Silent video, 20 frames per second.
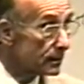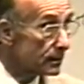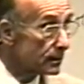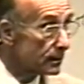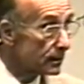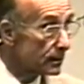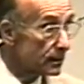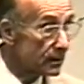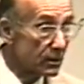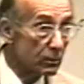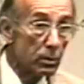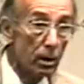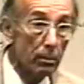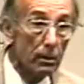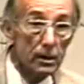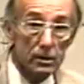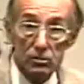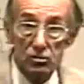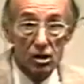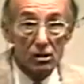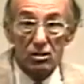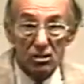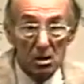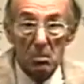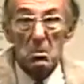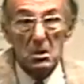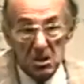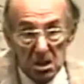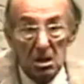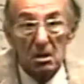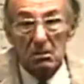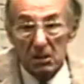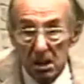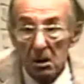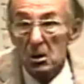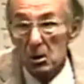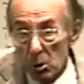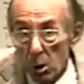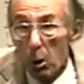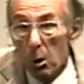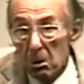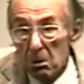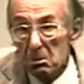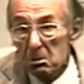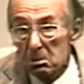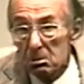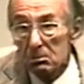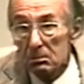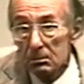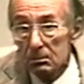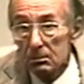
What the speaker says: The woman is just the material cause.